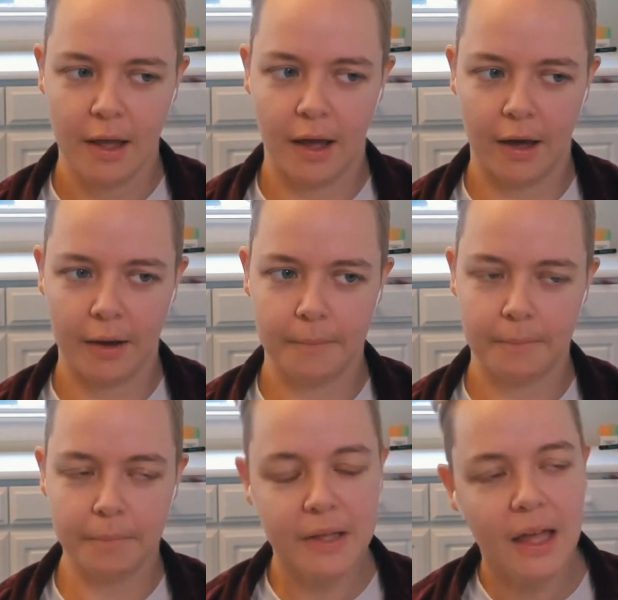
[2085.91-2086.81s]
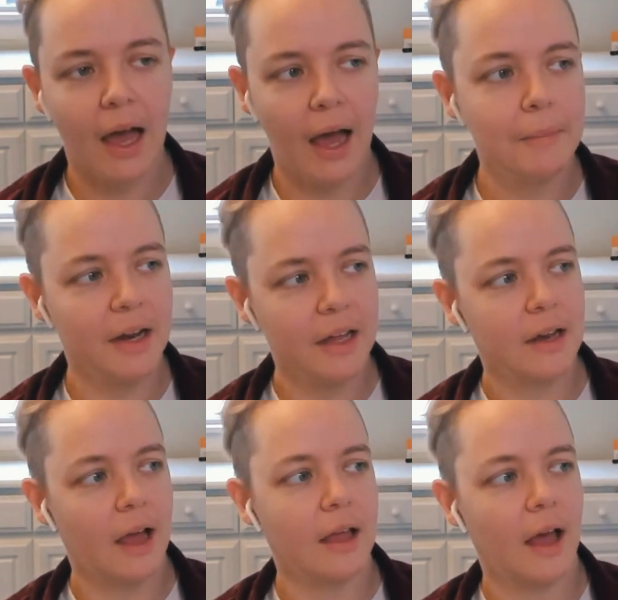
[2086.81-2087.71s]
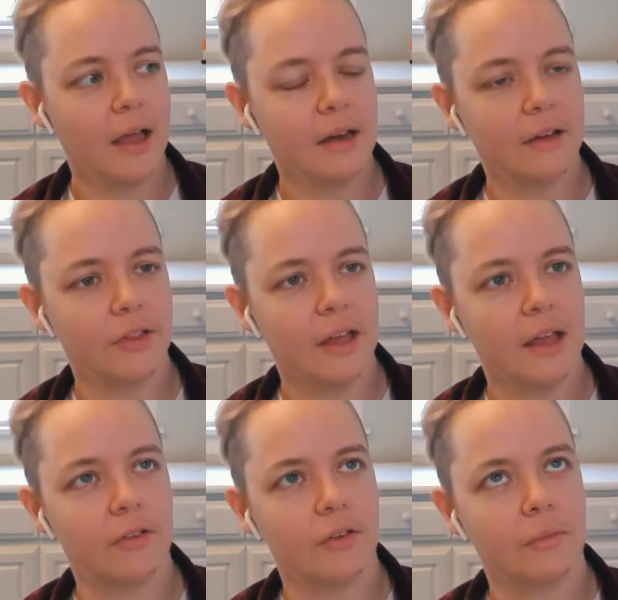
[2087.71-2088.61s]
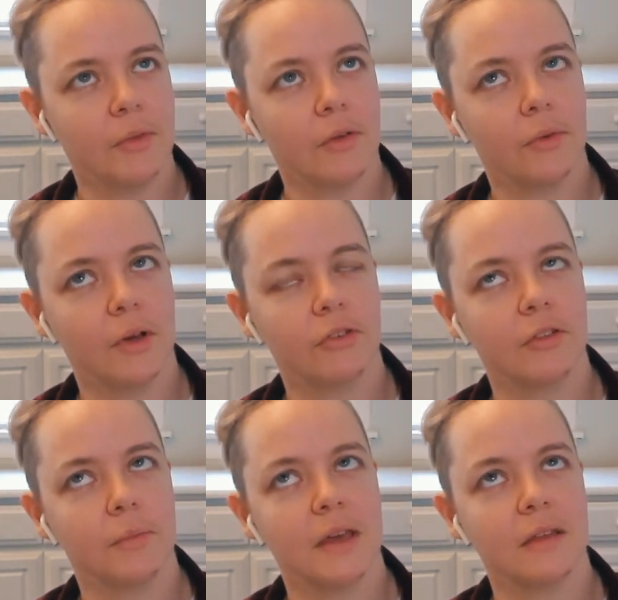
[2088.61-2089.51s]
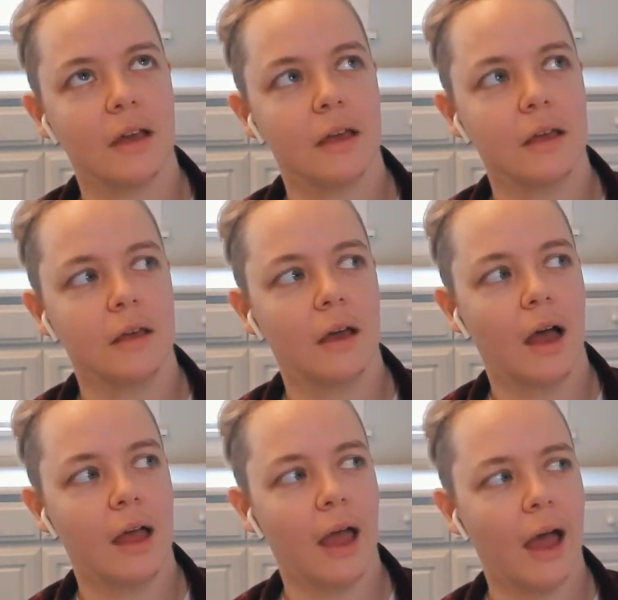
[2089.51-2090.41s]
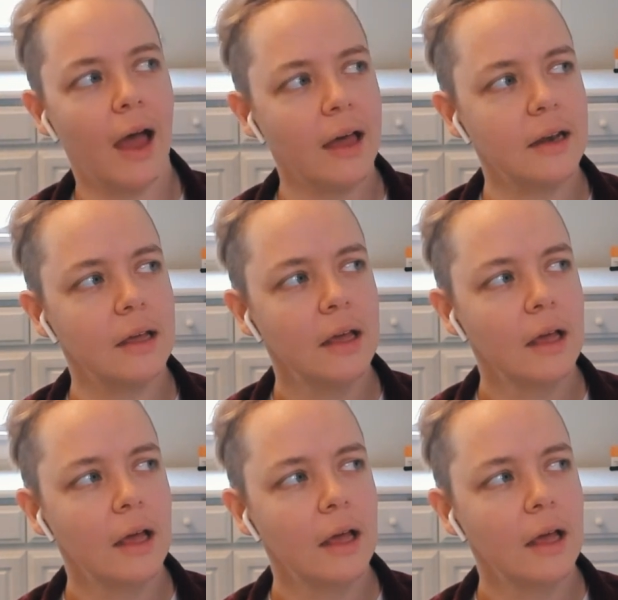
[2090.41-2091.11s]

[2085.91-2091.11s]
Um, but yeah, I mean, I could I, I can definitely answer some of those questions because I I had